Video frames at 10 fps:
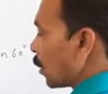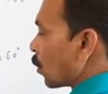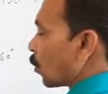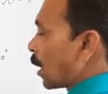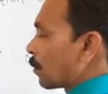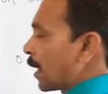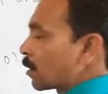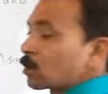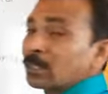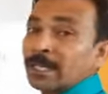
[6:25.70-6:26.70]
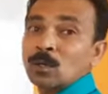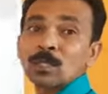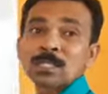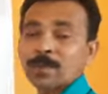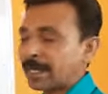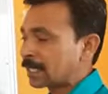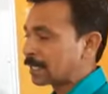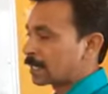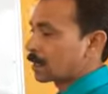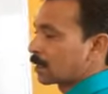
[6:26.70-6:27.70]
1 by root 3 whole square is
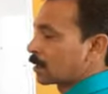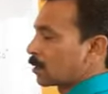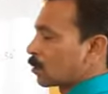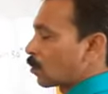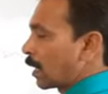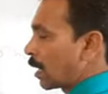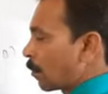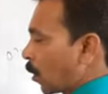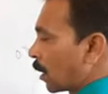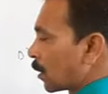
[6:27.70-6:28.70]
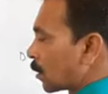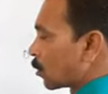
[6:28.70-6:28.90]
1 upon